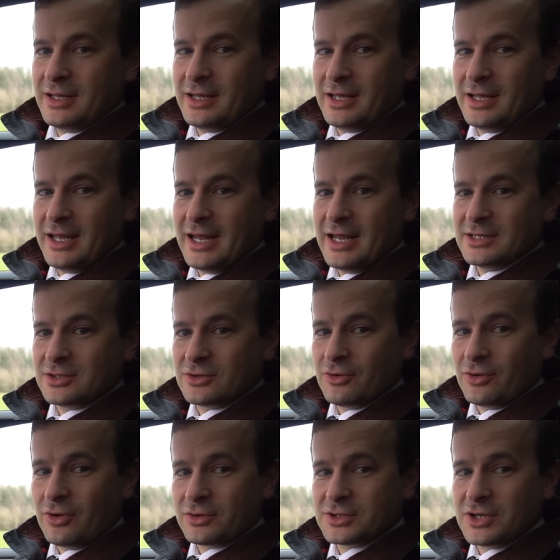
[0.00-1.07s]
it is a good
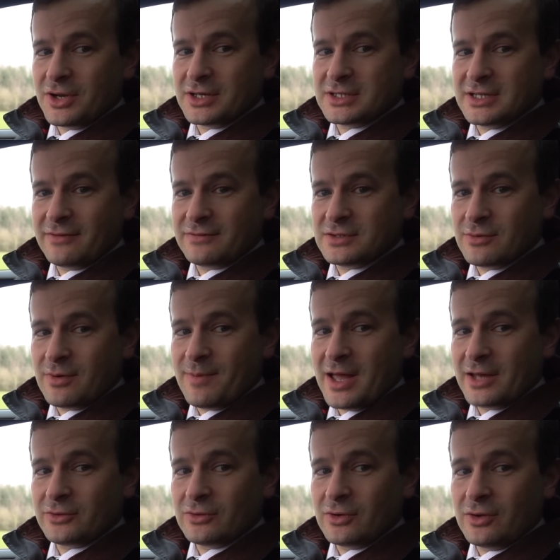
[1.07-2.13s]
alternative to a
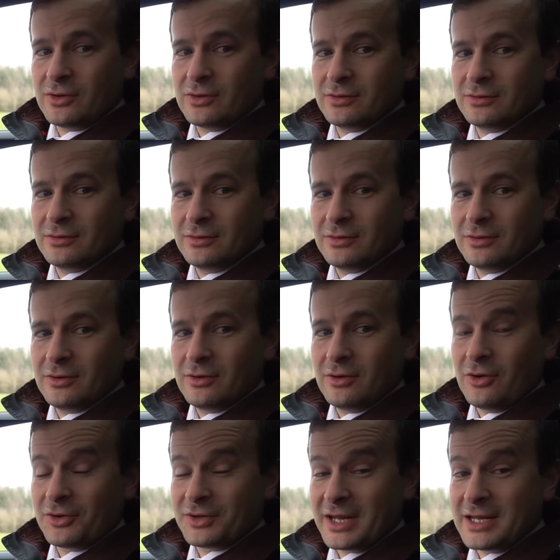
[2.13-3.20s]
petrol
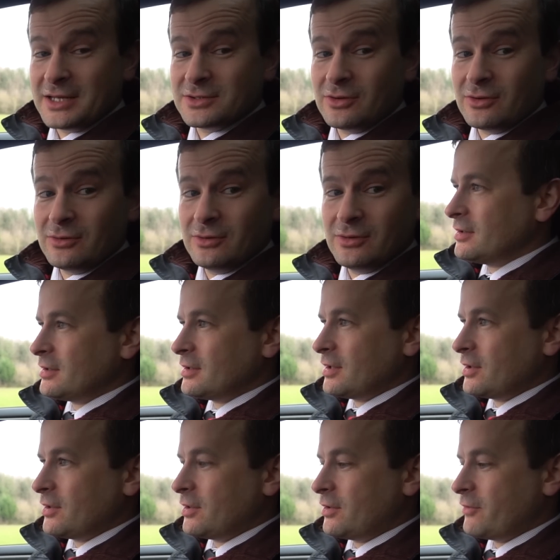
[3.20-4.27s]
or diesel.
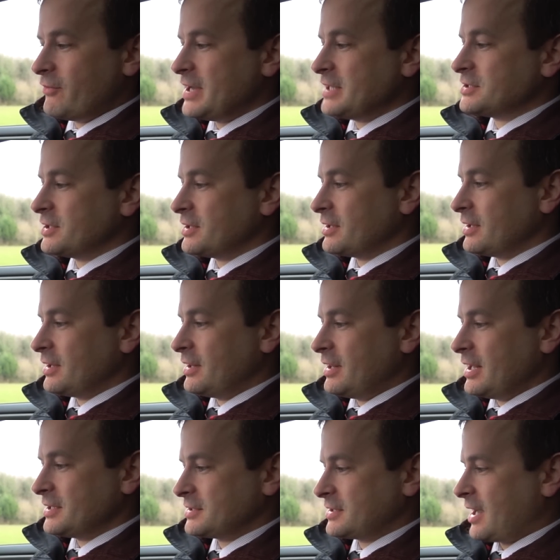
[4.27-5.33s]
The reason
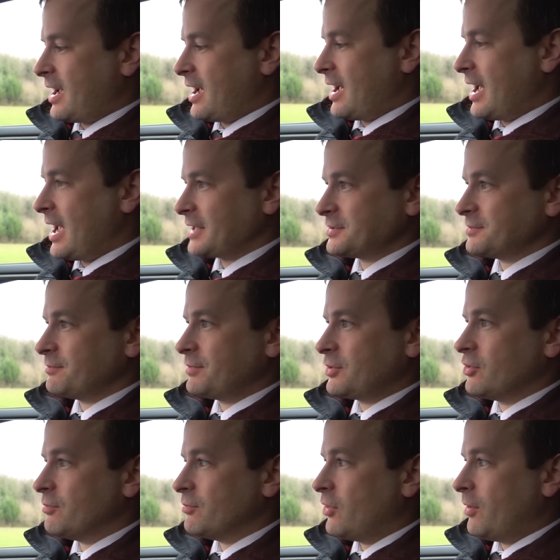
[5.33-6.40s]
this car hasn't
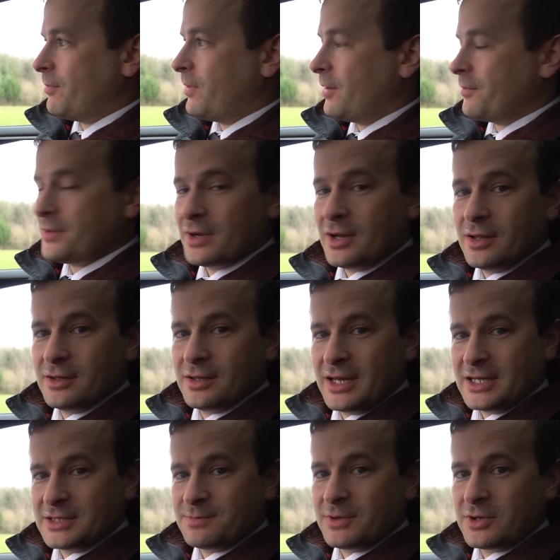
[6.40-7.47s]
become more popular
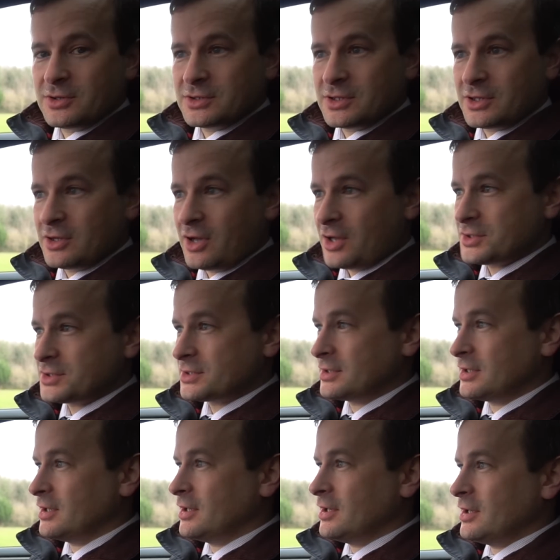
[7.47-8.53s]
is because of the cost.
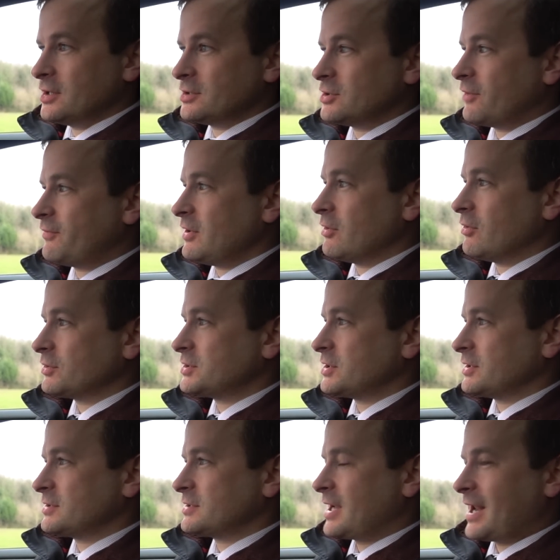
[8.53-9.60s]
So if you looked
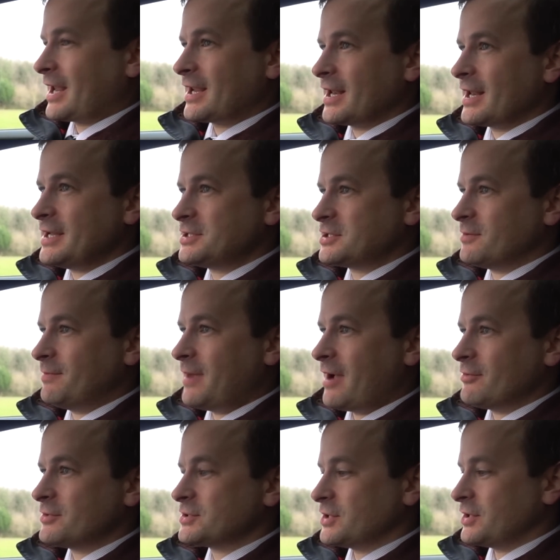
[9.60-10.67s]
at, say, like a Lease
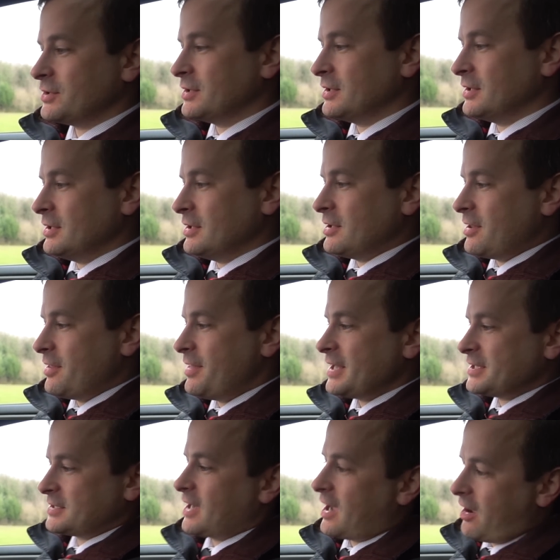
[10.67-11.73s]
comparison,
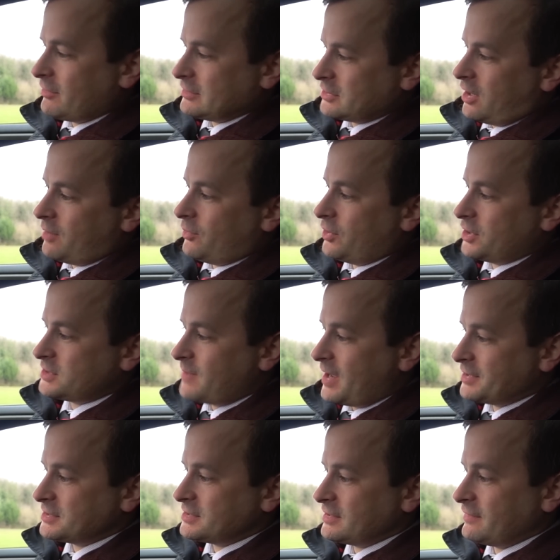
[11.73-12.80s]
this car is a lot more
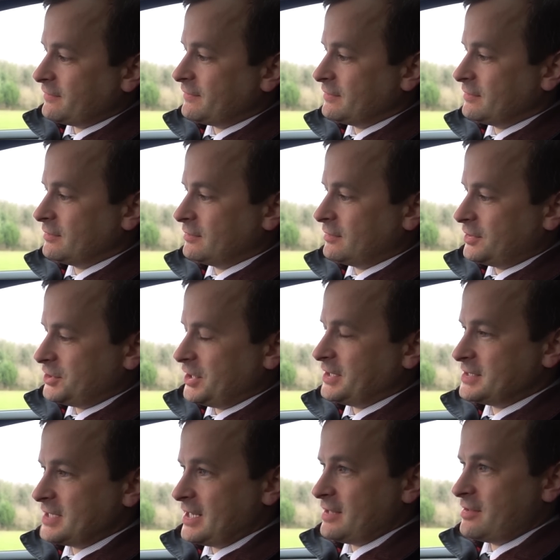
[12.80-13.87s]
expensive,
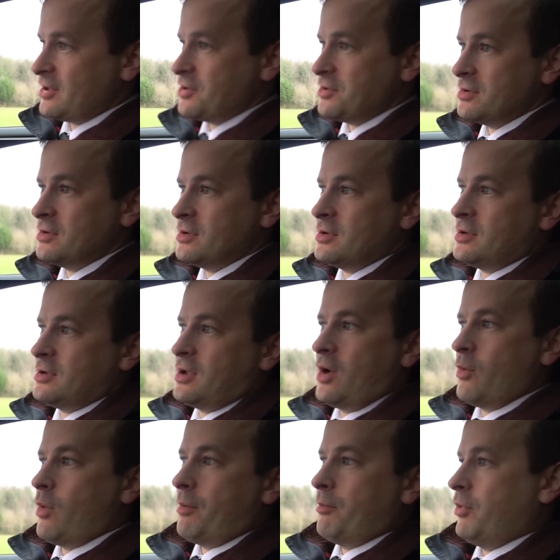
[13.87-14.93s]
GT, than a
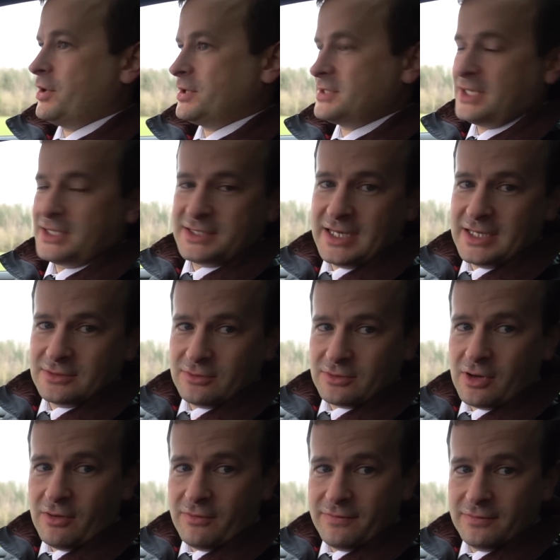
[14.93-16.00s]
1.6 diesel
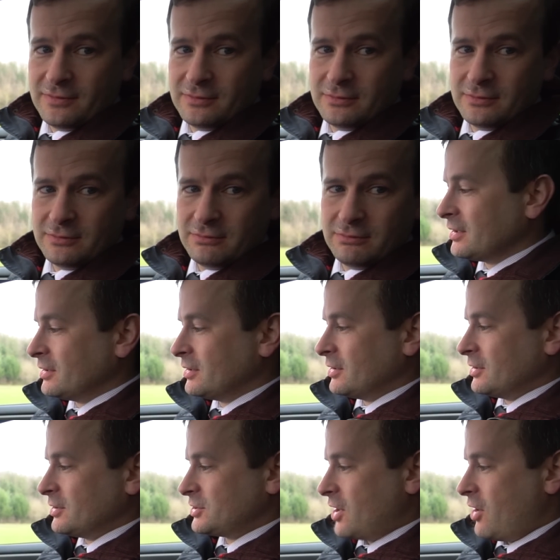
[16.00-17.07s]
Golf.
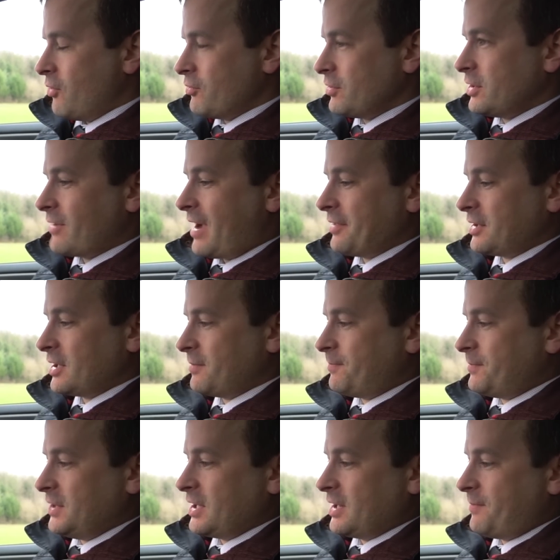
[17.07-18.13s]
So you're either
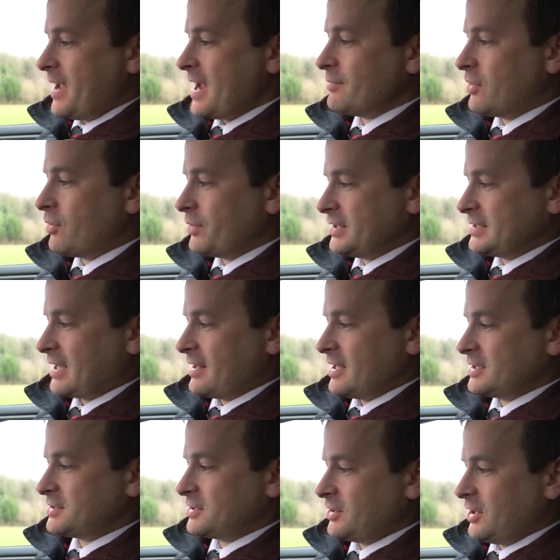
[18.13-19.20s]
you're gonna pay more money to get
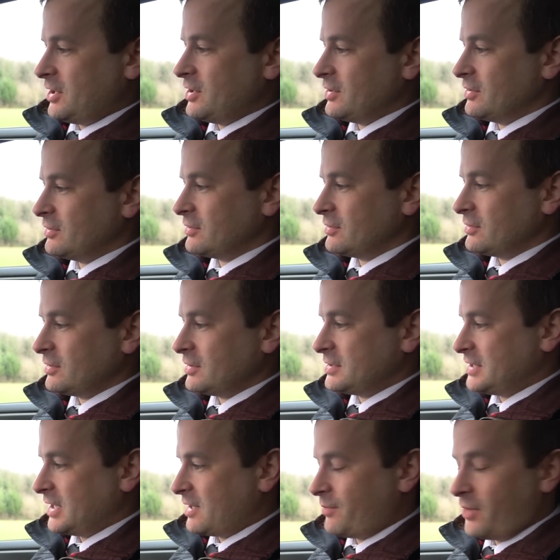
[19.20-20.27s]
this, so you can
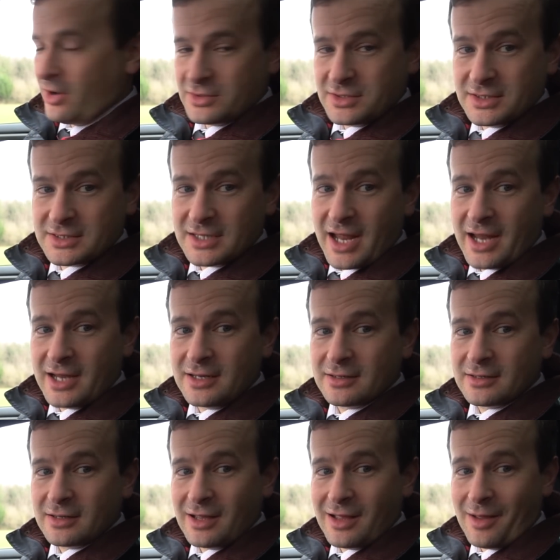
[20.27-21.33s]
tick a box and say
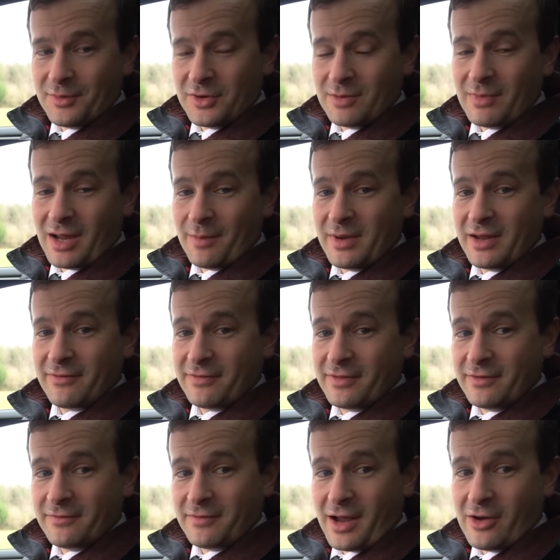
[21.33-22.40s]
I'm doing my bit for the
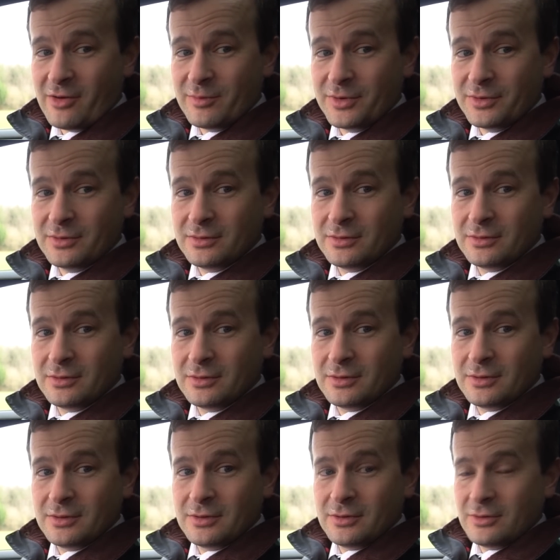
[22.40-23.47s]
environment.
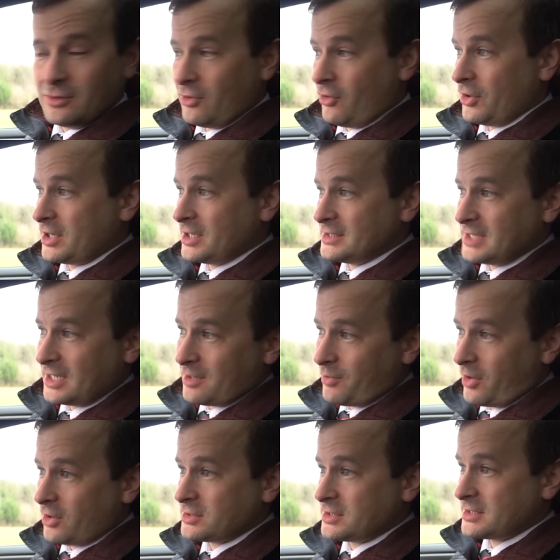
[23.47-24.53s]
Or you can tick a
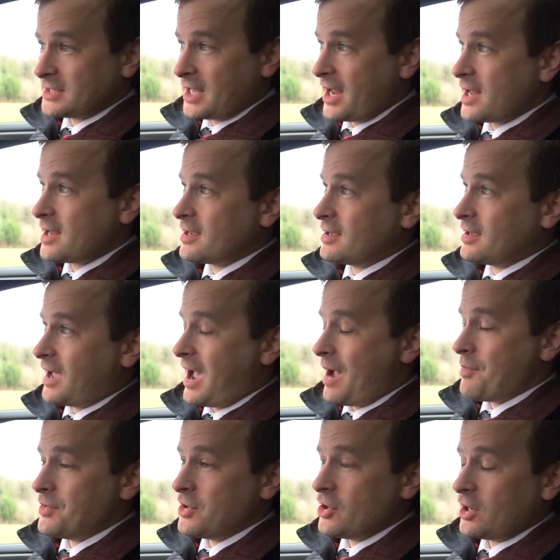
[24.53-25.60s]
box to say,
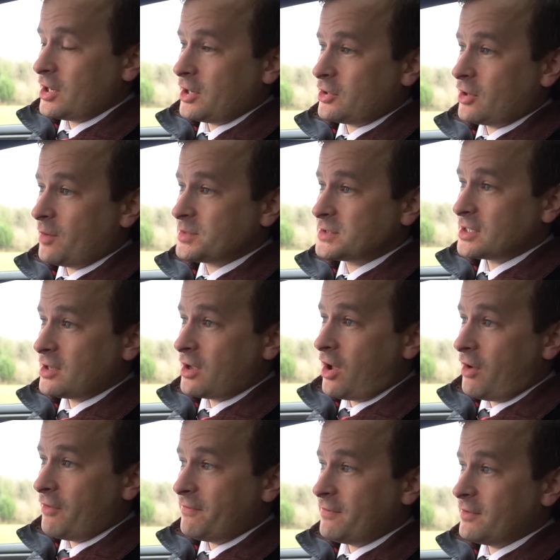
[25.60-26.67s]
I'm an early adopter
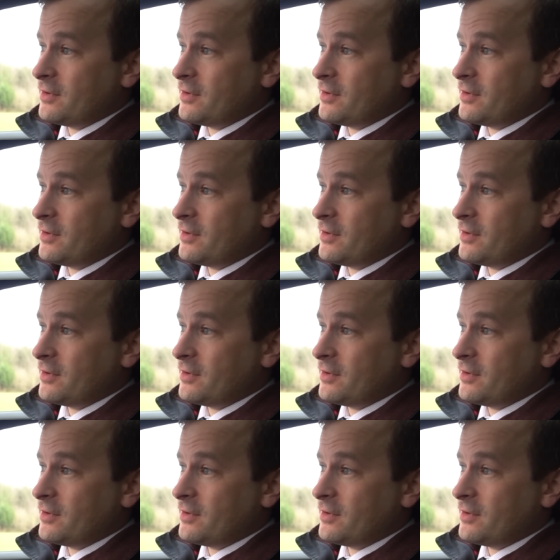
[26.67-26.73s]
of